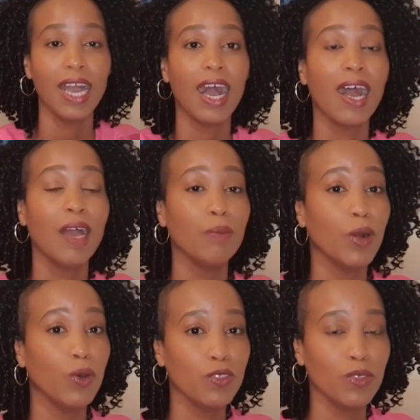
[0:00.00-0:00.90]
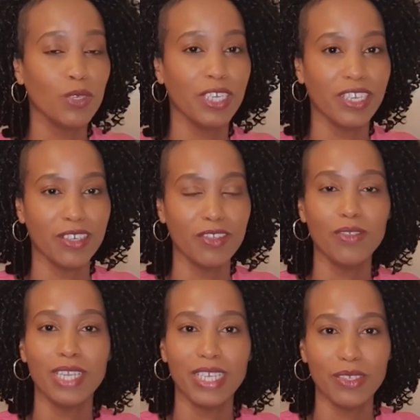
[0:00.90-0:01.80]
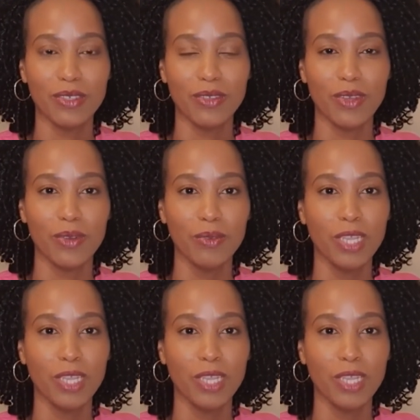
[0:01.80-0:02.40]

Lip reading: I'm also here to let you know